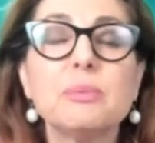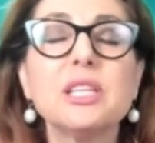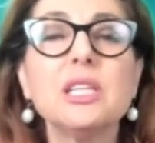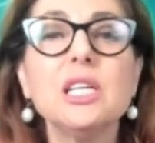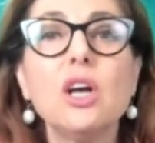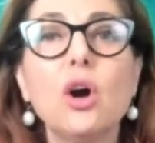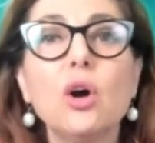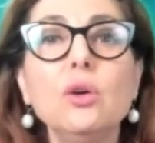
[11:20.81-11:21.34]
But
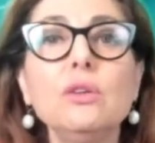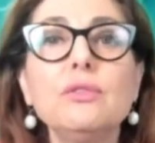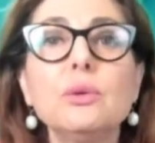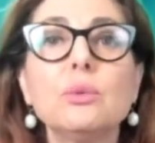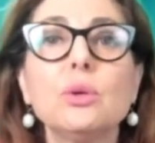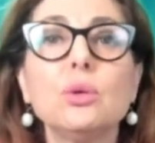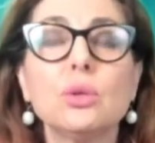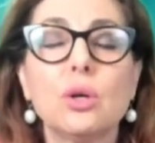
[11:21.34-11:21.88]
the
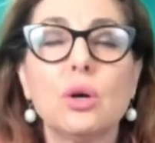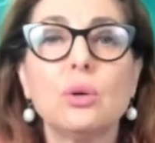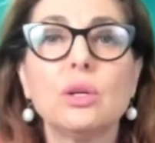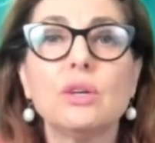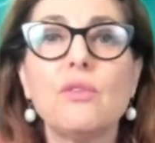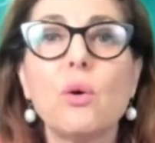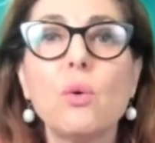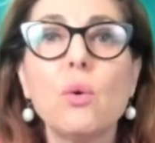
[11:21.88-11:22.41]
overall
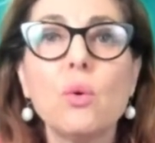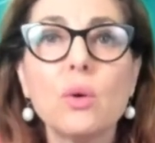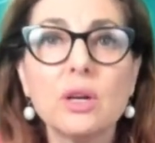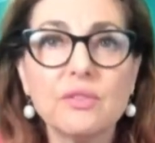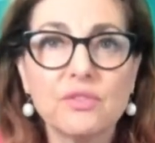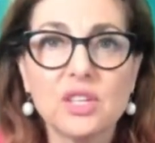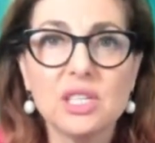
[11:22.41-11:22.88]
goal of all of